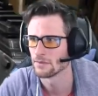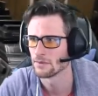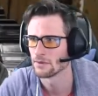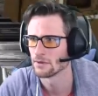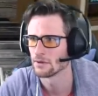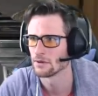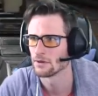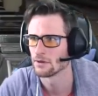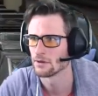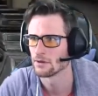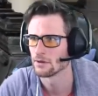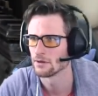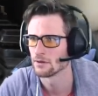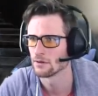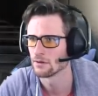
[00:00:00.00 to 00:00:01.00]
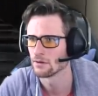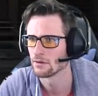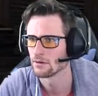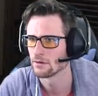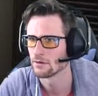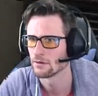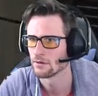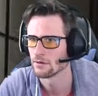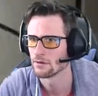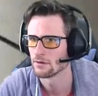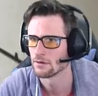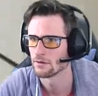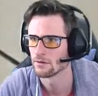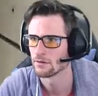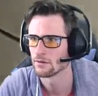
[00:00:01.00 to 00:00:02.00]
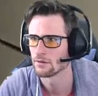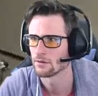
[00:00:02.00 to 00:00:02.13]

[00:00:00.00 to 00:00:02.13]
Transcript: Nobody speaks.